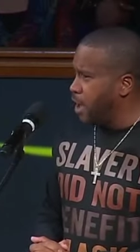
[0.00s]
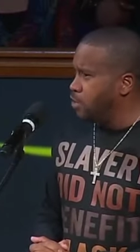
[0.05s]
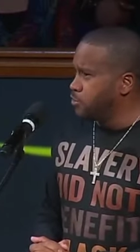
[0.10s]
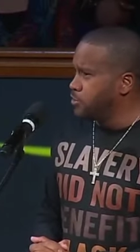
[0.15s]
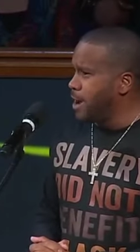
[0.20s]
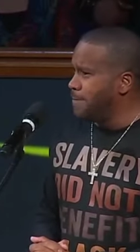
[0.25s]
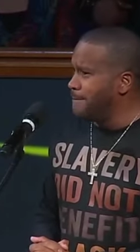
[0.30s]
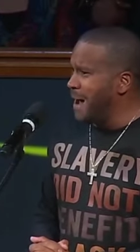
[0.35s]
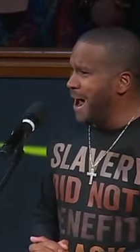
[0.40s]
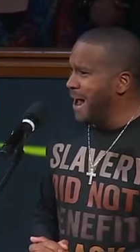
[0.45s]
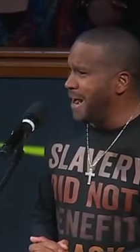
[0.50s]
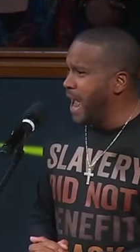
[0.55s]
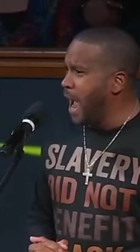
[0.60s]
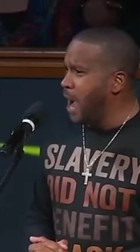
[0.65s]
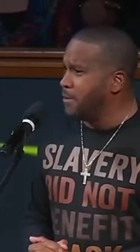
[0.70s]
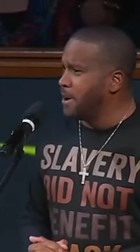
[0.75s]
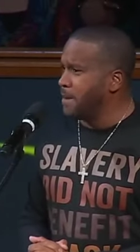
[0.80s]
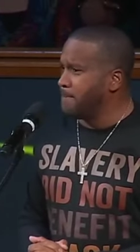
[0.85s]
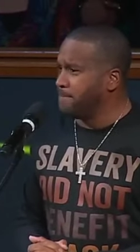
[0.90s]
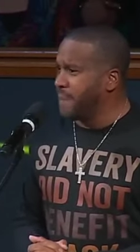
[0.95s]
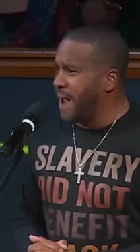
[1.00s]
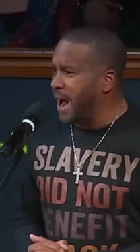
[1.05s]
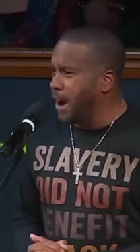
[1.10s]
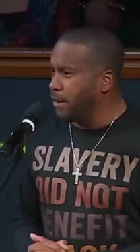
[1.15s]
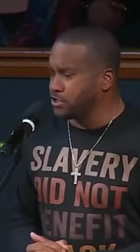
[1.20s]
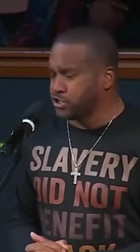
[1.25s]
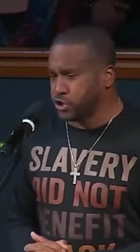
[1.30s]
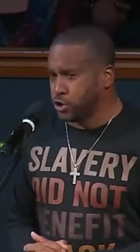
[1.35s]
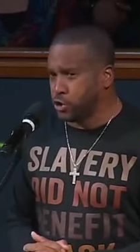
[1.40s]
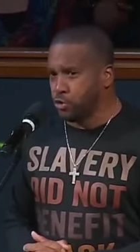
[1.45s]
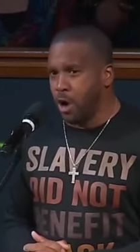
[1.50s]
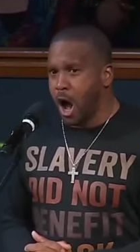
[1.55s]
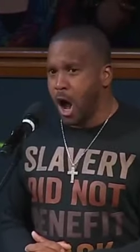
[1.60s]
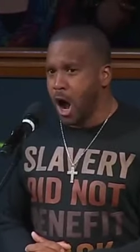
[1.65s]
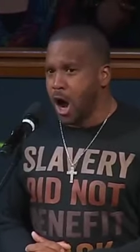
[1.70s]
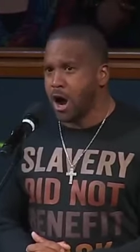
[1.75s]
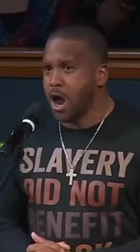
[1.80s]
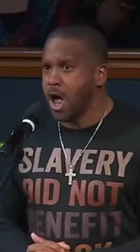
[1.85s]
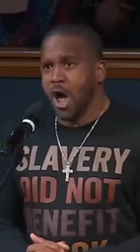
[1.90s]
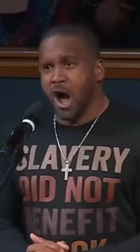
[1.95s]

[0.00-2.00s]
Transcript: no matter how embarrassed you are